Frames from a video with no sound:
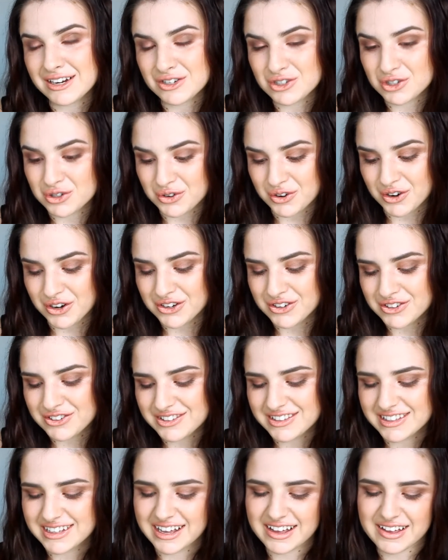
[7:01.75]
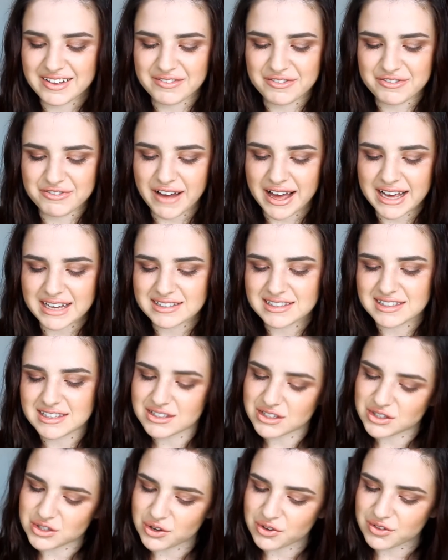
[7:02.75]
Truth Face
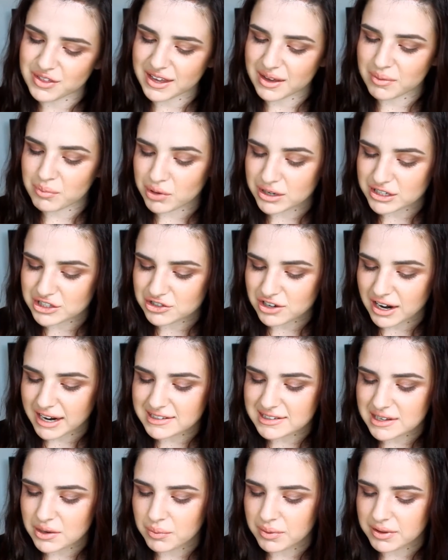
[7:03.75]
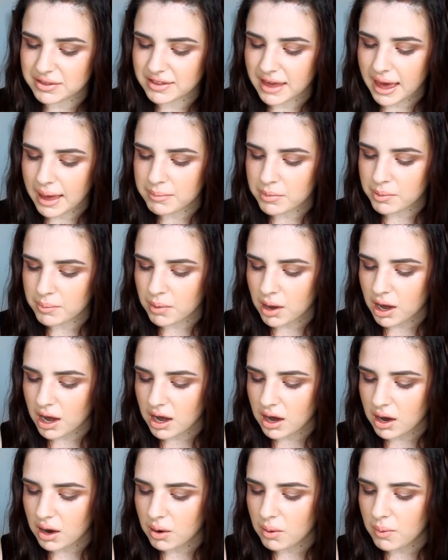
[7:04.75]
Soothing Moisturiser with
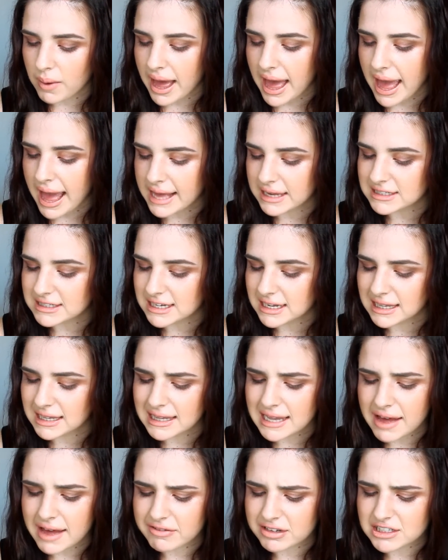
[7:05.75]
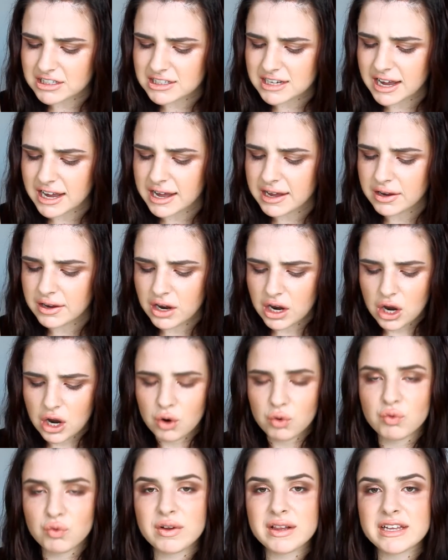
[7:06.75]
chamomile and lavender.
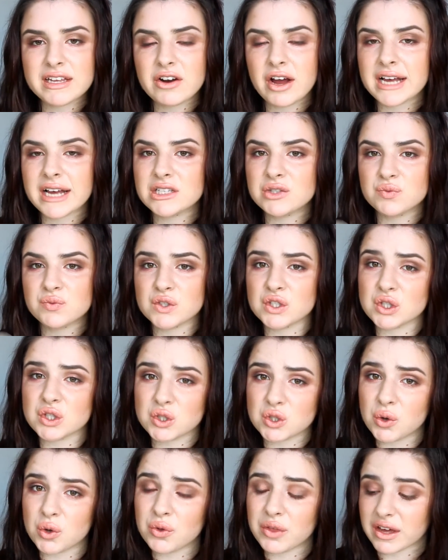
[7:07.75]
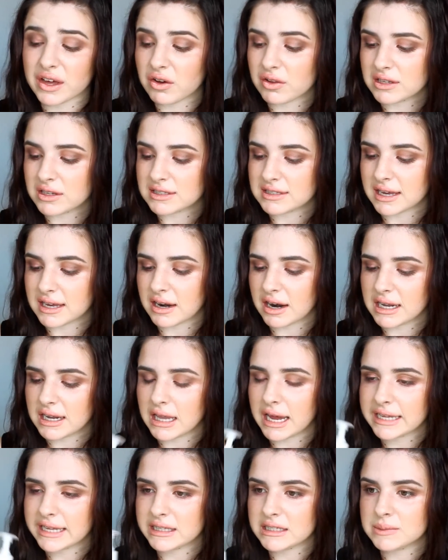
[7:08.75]
Really nice for soothing on the skin. I
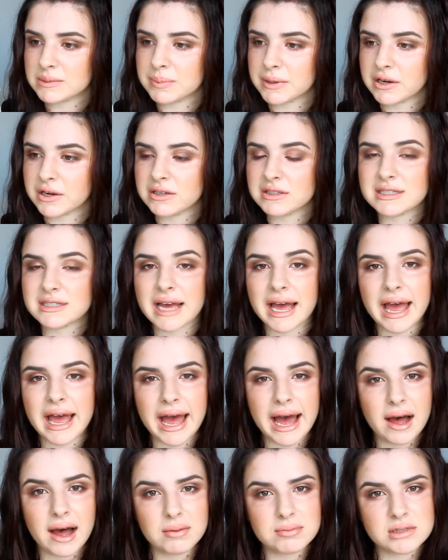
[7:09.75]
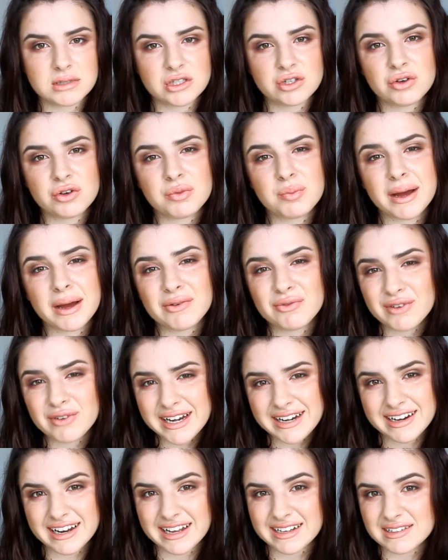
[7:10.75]
like this because it helps soothe my
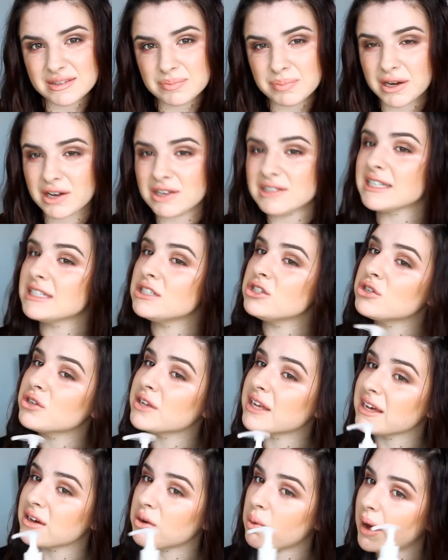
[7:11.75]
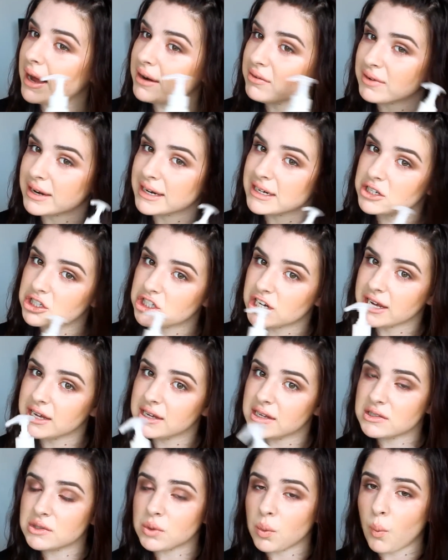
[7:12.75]
redness, because I do get quite red
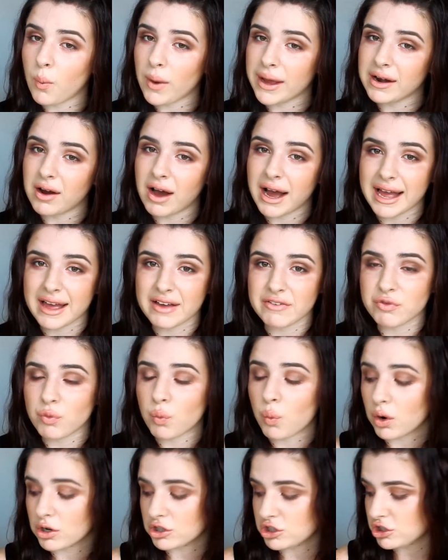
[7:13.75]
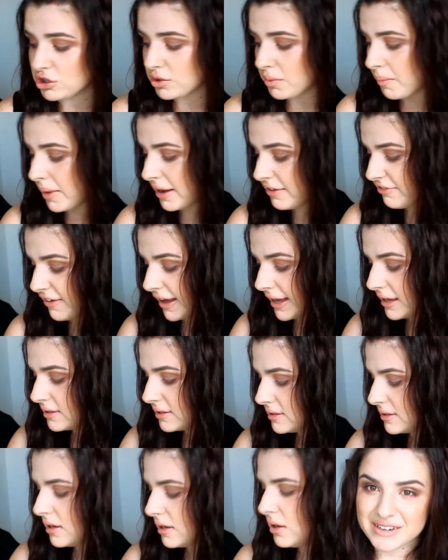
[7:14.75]
cheeks when I have washed my
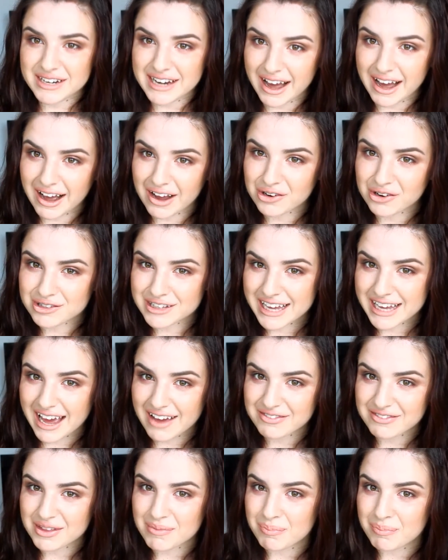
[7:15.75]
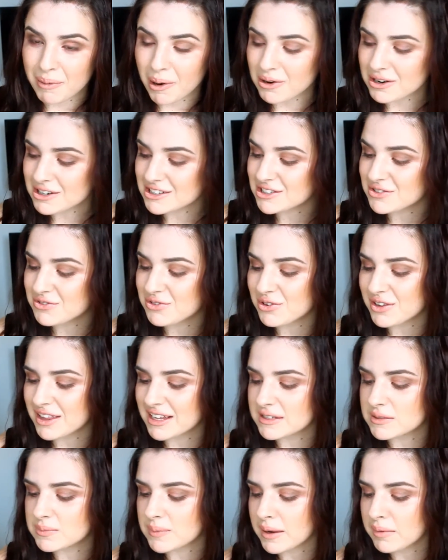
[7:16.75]
face. Now I only have the box for
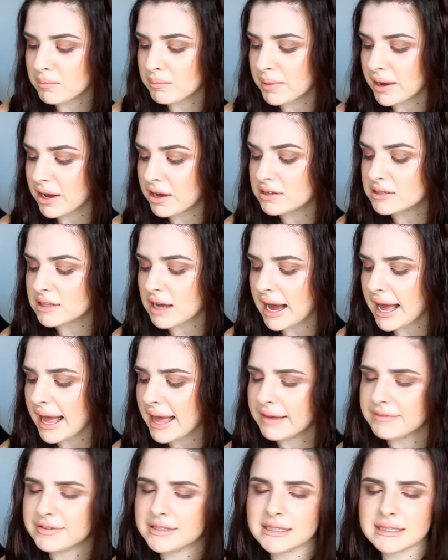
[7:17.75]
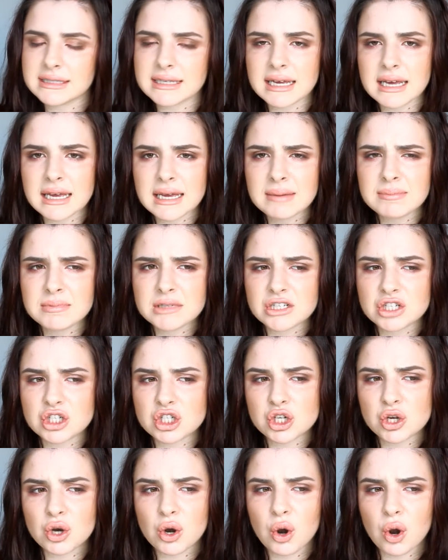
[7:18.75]
this one because I have seemed
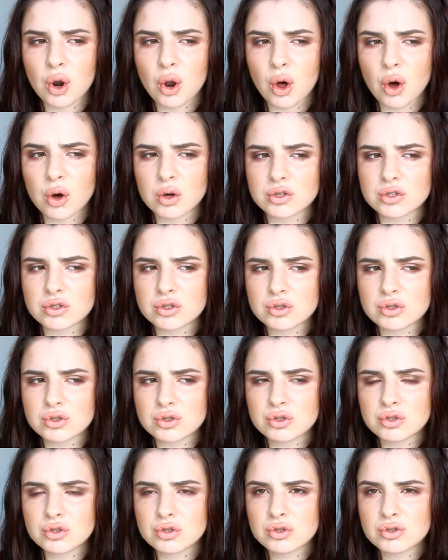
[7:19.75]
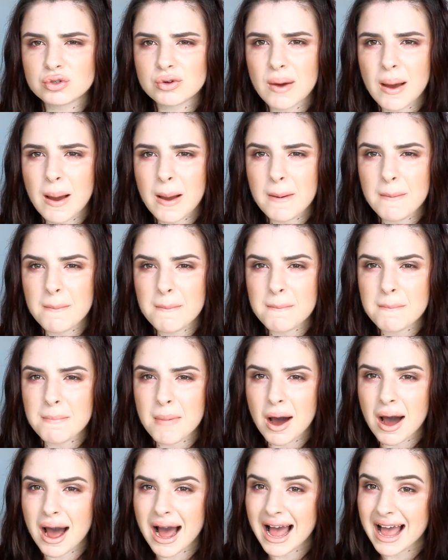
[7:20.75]
to lost
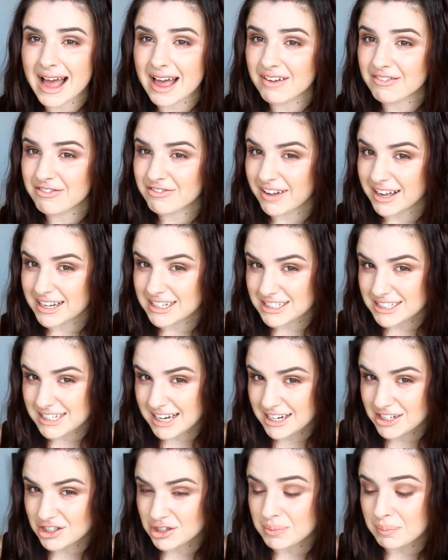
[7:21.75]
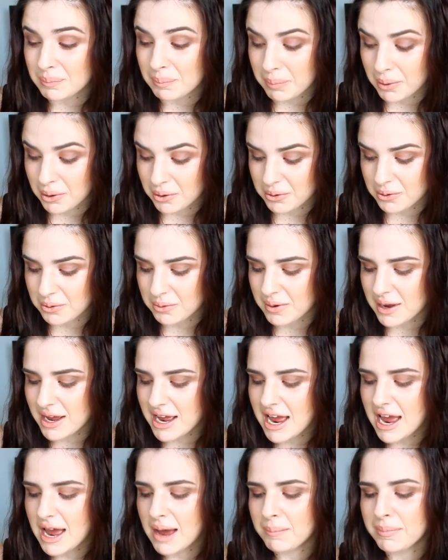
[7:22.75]
my foundation bottle,
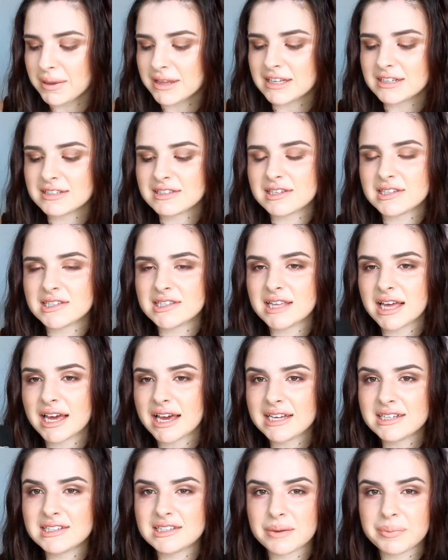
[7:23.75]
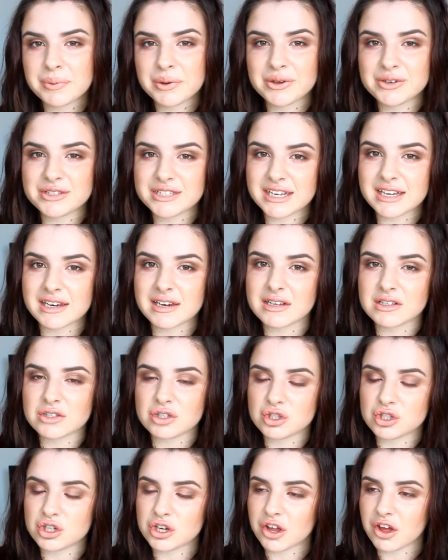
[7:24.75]
but this is the NW10
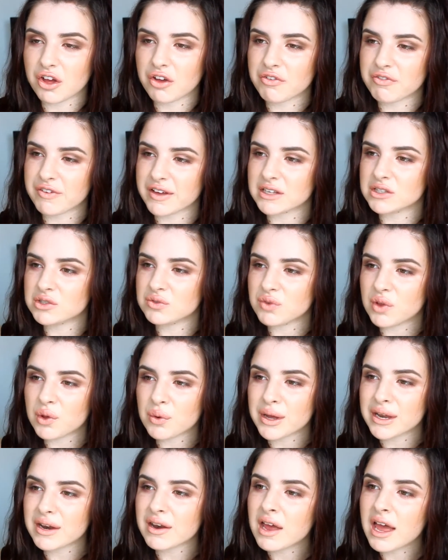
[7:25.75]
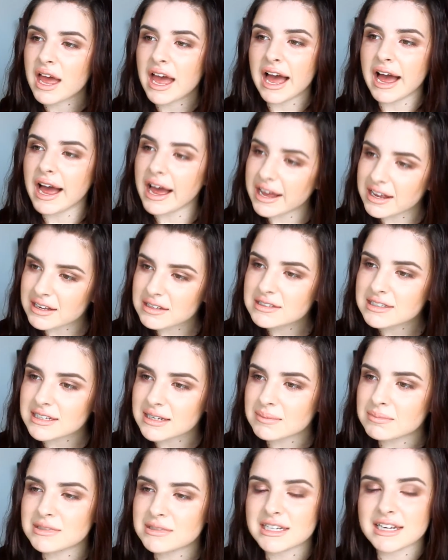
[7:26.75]
Studio Fix Fluid. It is
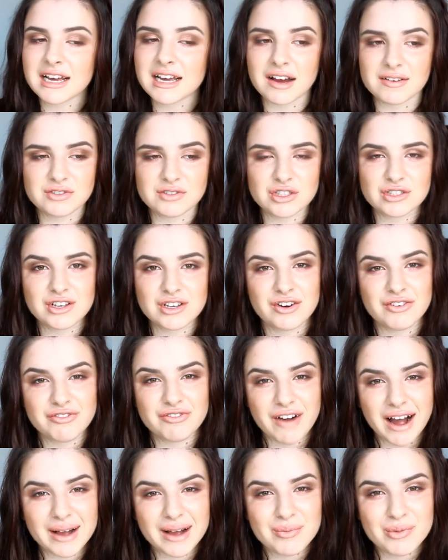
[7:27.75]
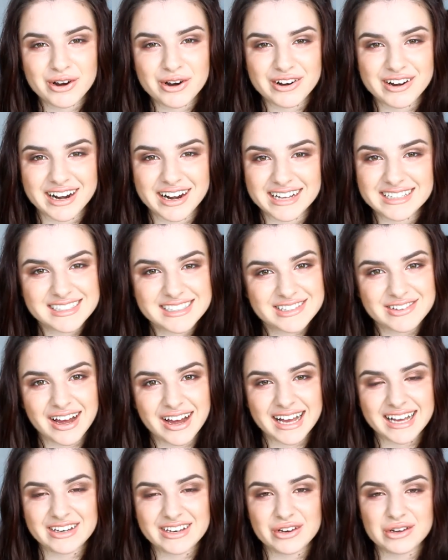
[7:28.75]
empty. I've just got to find where it is so
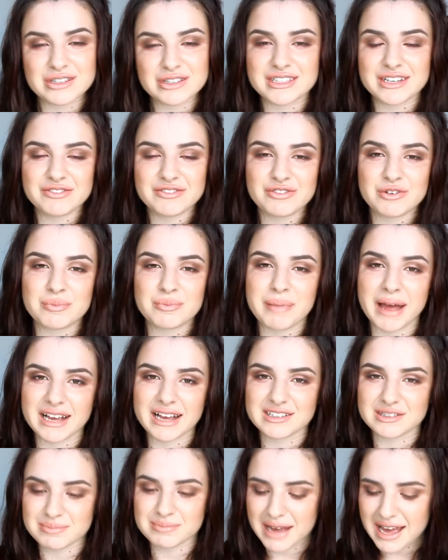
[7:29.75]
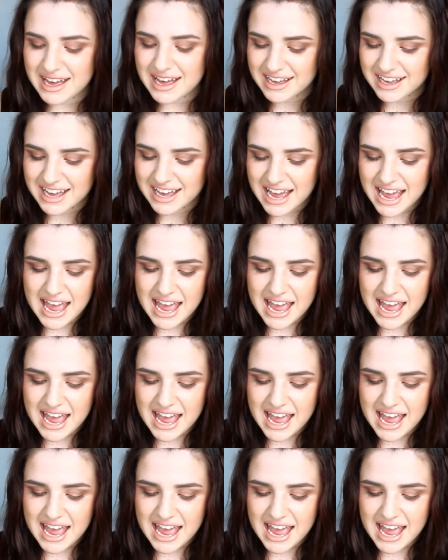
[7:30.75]
I can use it for back to MAC.